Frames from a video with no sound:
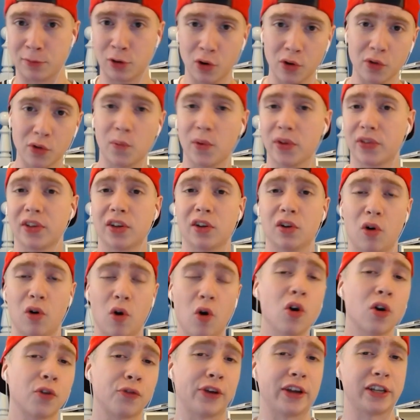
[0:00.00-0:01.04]
going with it,
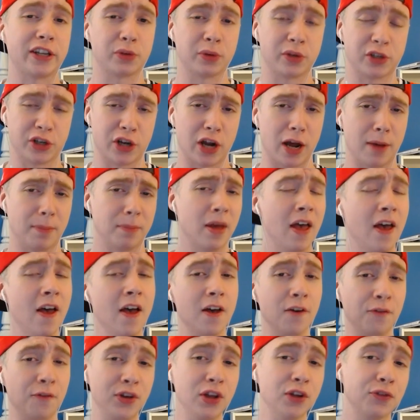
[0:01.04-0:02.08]
or if I switch it up.
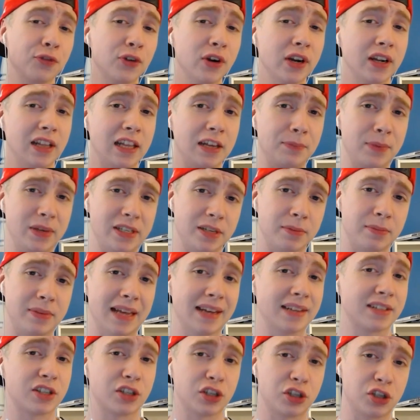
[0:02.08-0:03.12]
Feel free to leave me some
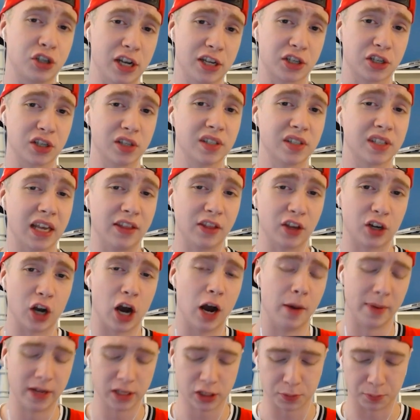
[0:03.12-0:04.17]
deck suggestions in the
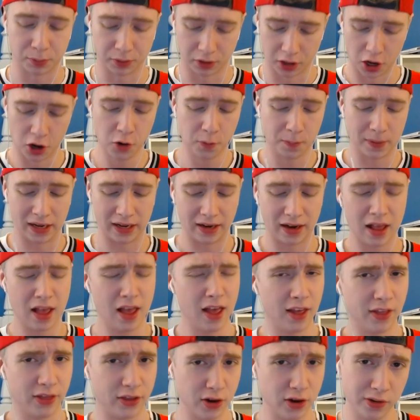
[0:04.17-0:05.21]
comments below, but
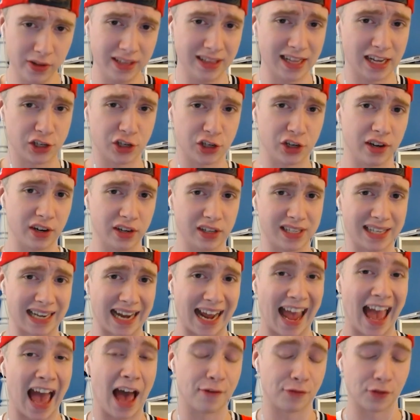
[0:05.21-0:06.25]
the only legendaries that
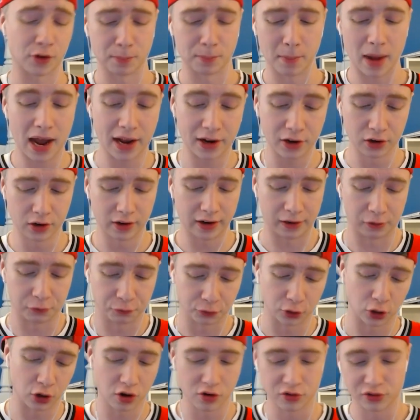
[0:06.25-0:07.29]
I have are Miner,
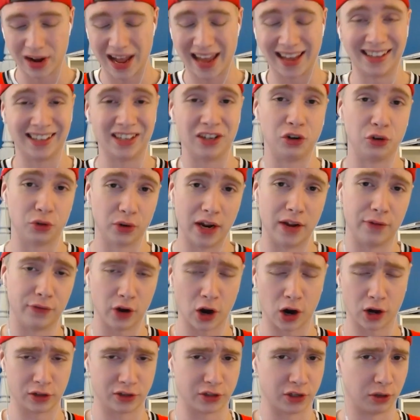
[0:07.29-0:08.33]
Inferno Dragon, and
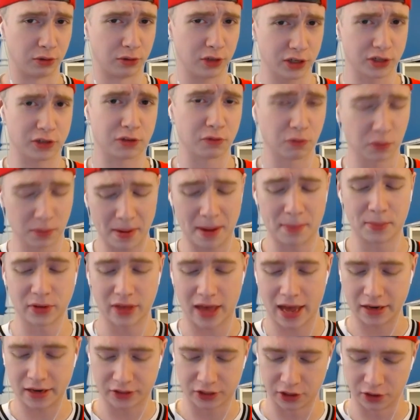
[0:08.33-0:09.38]
Graveyard, so just remember
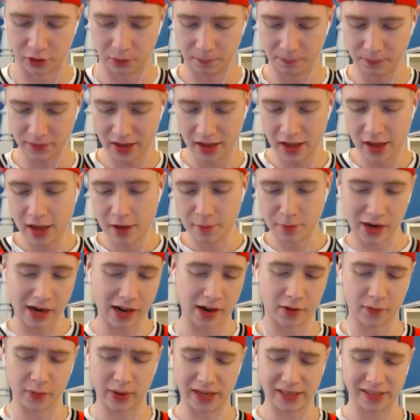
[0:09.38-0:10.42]
that too. But
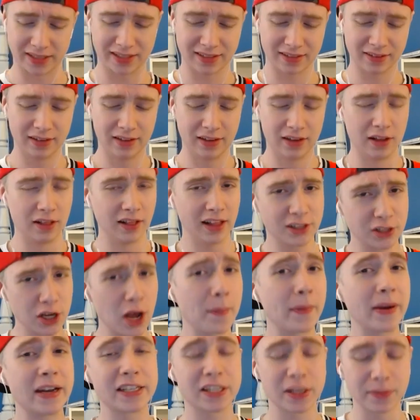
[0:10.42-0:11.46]
anyways, let's
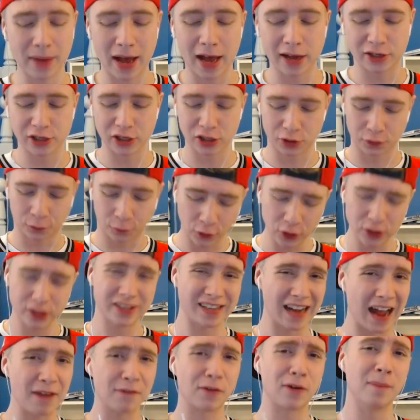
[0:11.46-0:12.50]
hop into some matches.
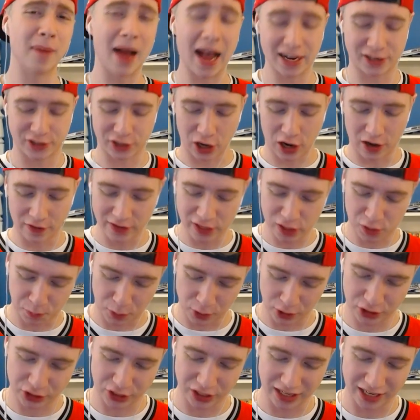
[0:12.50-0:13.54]
First ever match on this
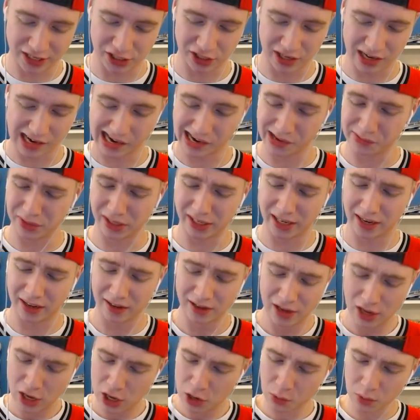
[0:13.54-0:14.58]
push to Legendary
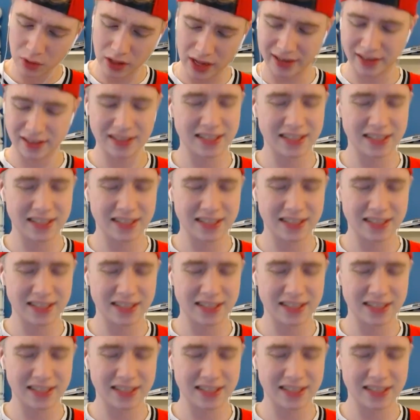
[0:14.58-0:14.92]
Arena. We're like